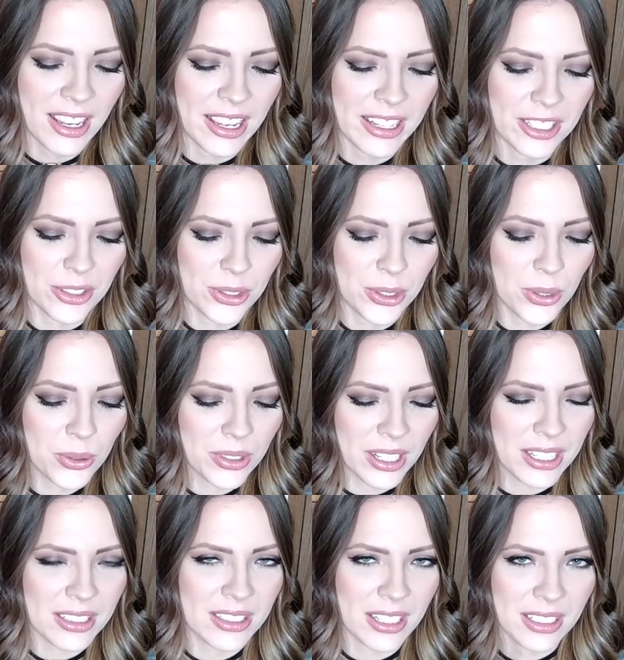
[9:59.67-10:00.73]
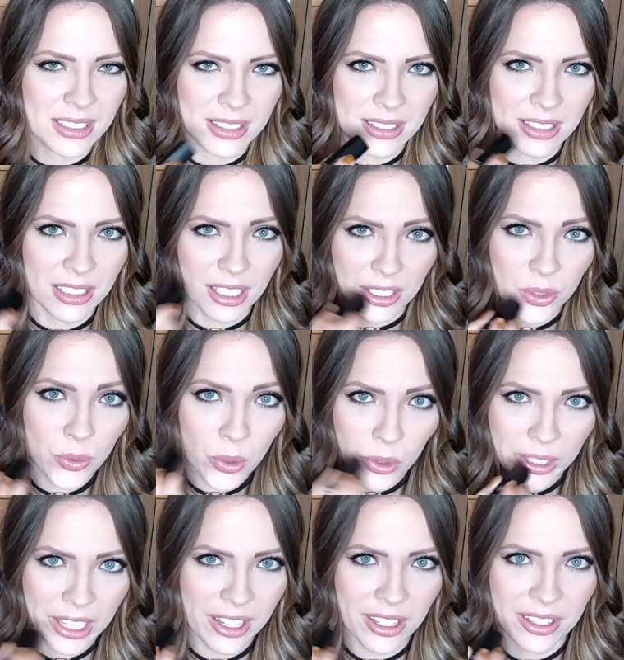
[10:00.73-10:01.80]
And it's so nice that it's an
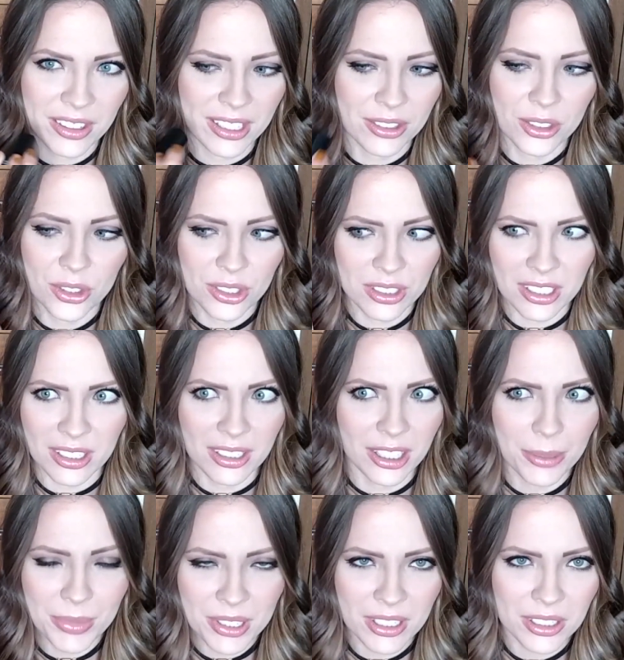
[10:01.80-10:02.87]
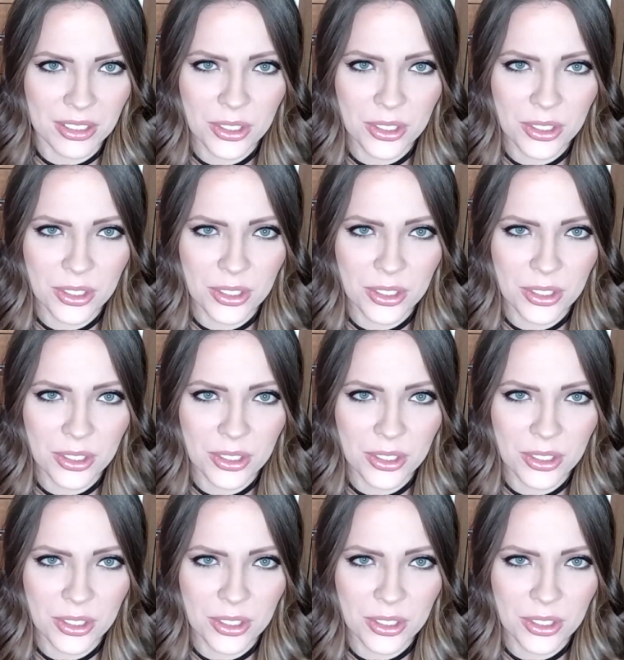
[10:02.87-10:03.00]
exfoliator that's just in a lipstick